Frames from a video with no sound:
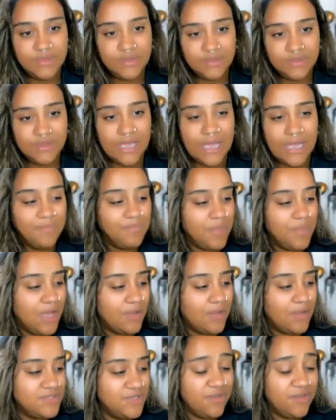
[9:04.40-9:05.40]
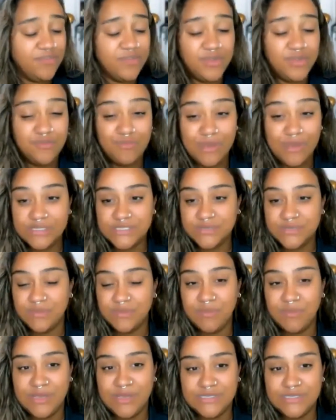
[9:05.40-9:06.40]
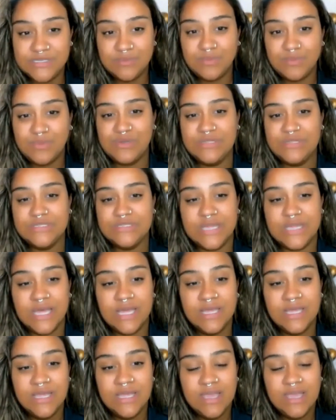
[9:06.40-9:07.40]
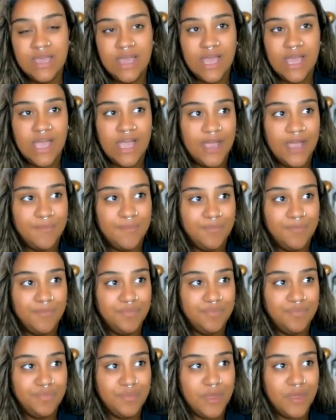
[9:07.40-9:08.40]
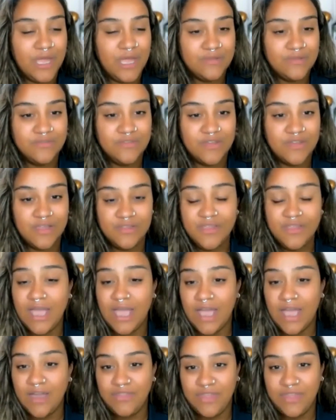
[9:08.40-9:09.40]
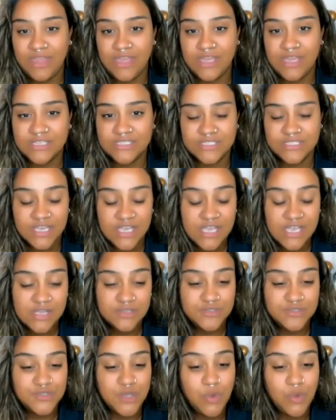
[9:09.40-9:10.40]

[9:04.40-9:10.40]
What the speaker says: Yeah, absolutely. I think you've made some amazing points there. And yeah, I think it's so